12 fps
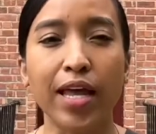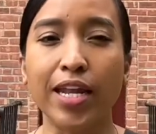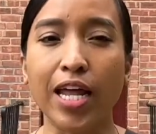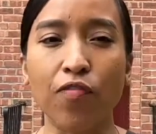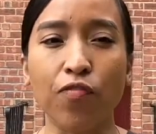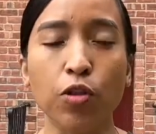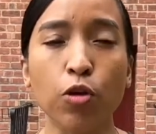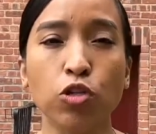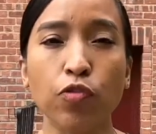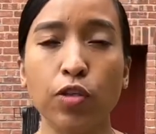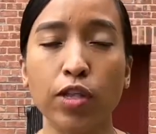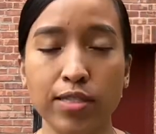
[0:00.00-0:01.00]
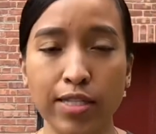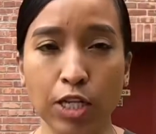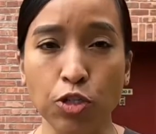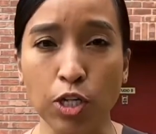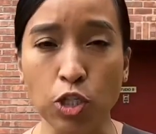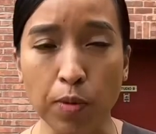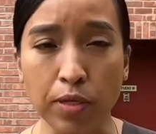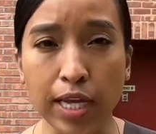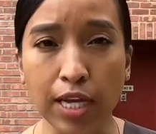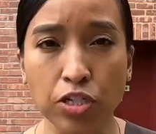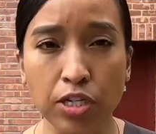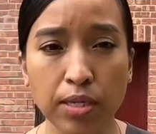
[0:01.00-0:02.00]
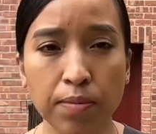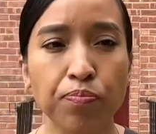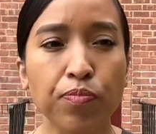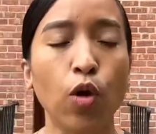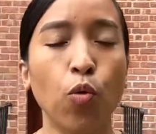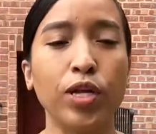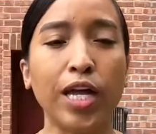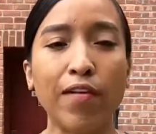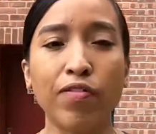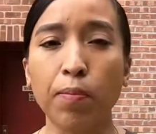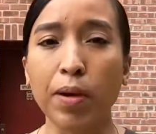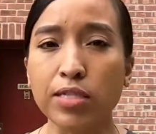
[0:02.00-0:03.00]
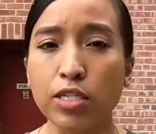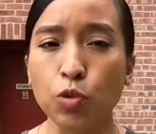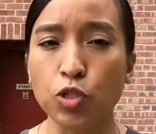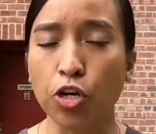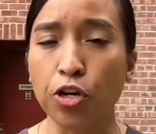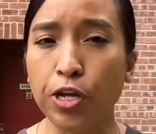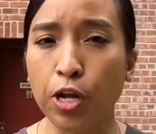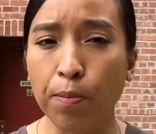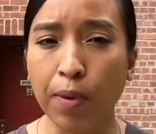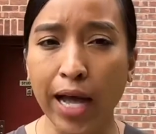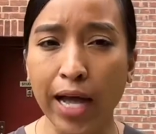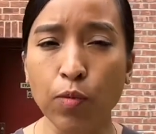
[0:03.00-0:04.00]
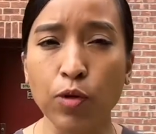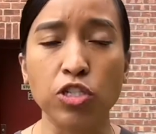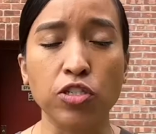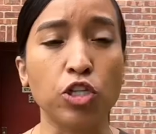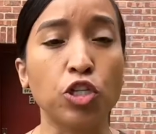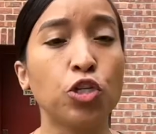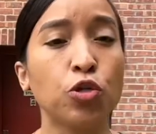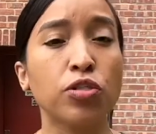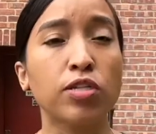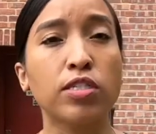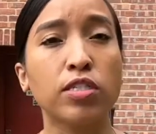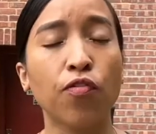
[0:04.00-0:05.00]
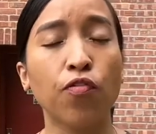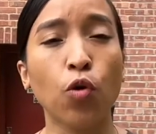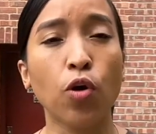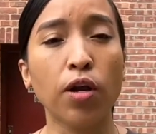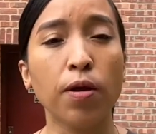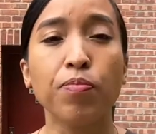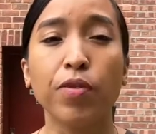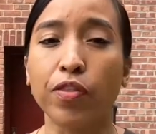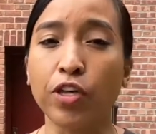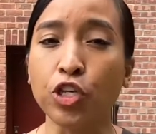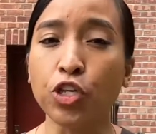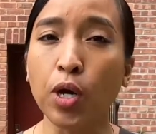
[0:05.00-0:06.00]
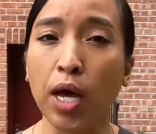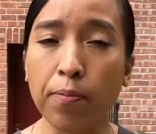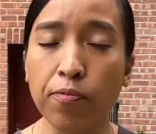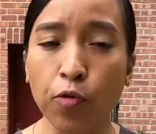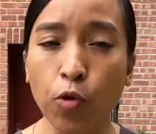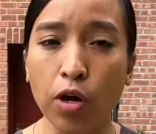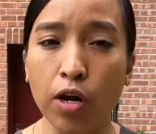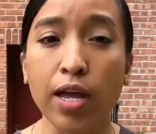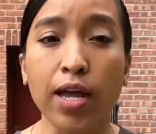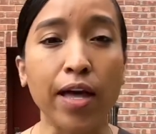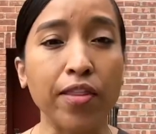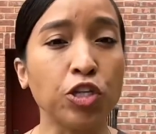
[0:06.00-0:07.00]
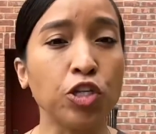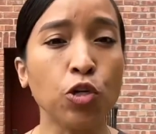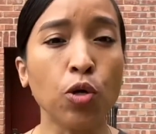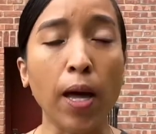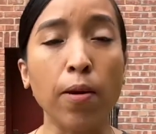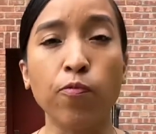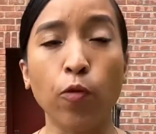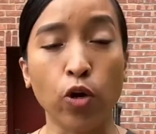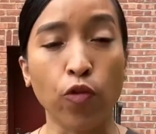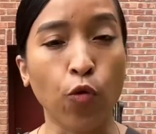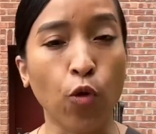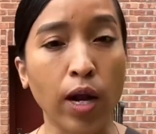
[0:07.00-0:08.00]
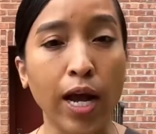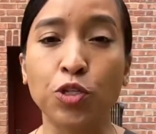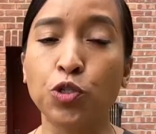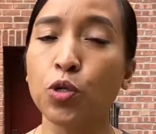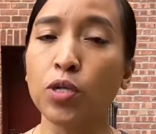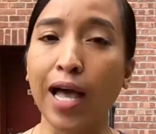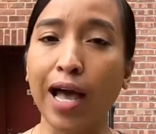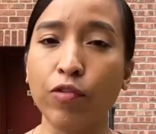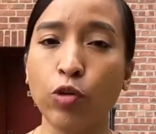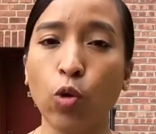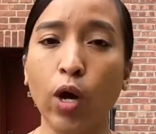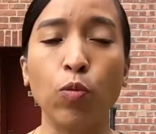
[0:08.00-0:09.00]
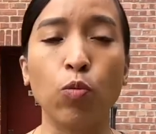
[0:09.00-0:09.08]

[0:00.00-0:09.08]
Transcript: Now, for those of you that take transportation, we have the buses which are nearby, which is the Q64, the QM4, and the QM44 at Jewel Avenue and